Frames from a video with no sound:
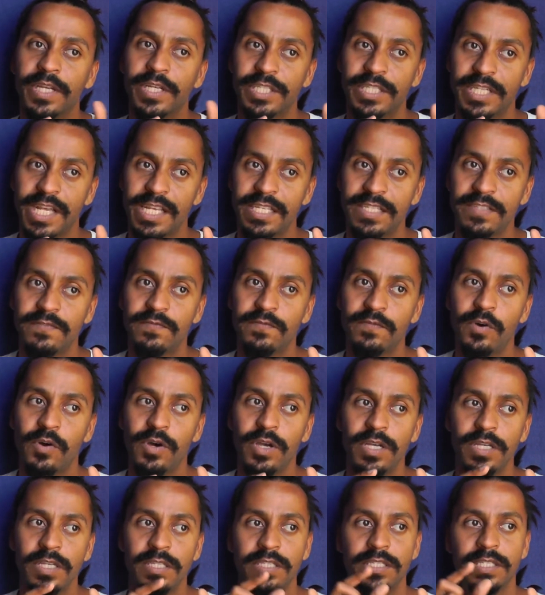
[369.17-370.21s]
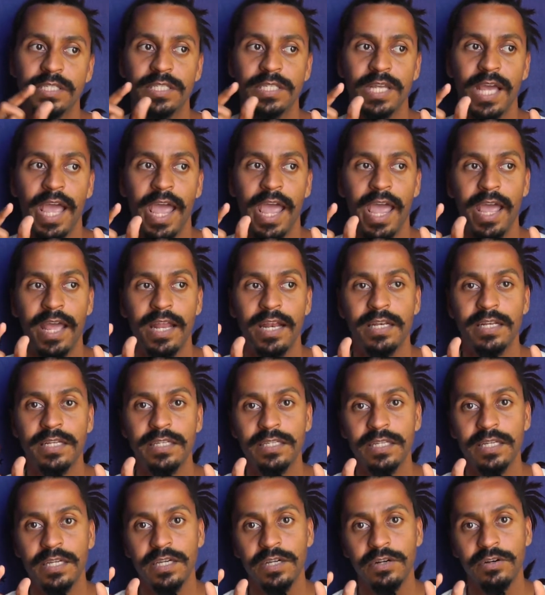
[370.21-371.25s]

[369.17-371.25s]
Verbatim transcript: chest voice and